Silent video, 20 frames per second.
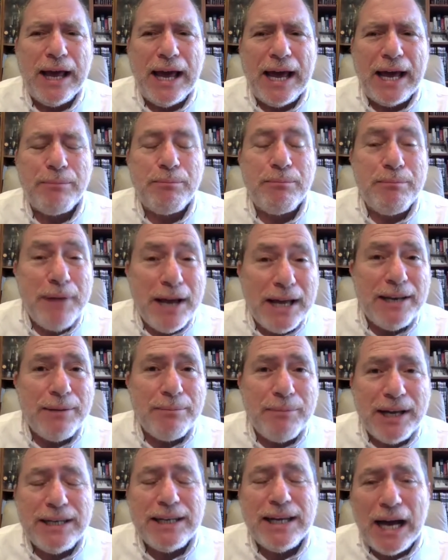and
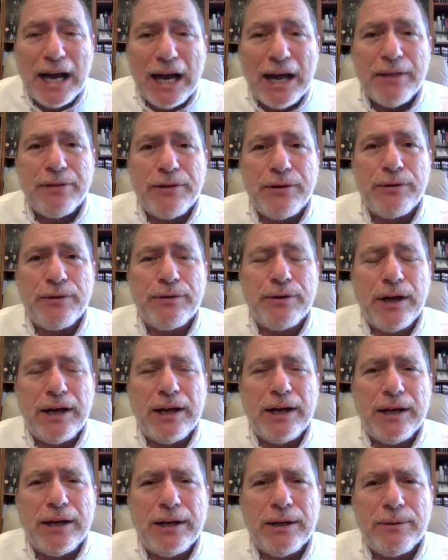many
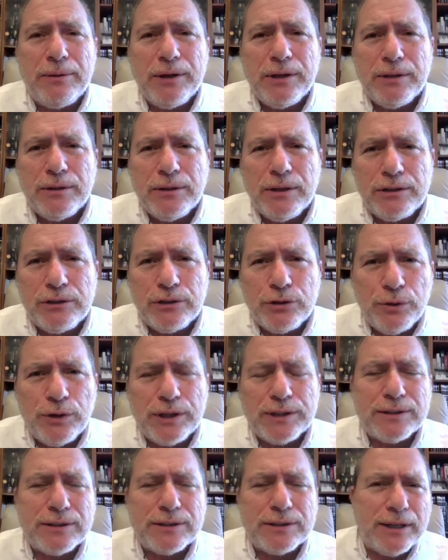other
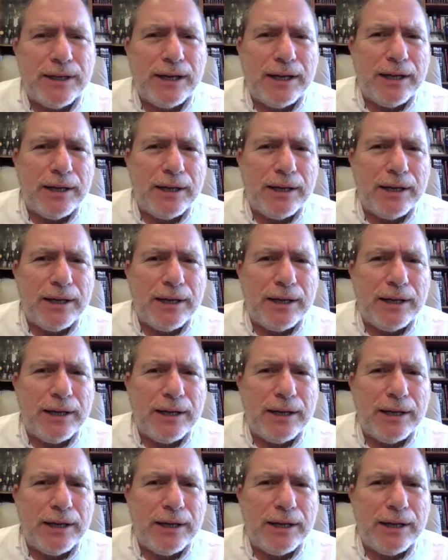tourist